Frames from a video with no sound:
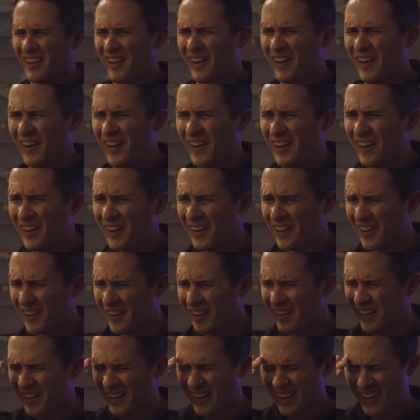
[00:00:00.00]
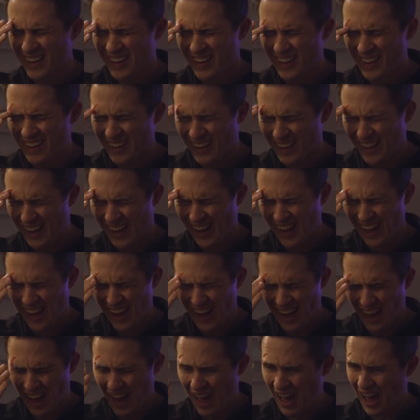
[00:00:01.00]

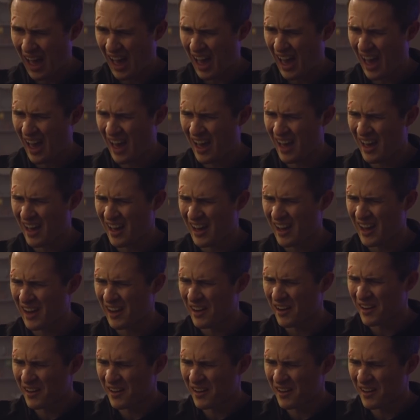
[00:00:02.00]
Nobody speaks.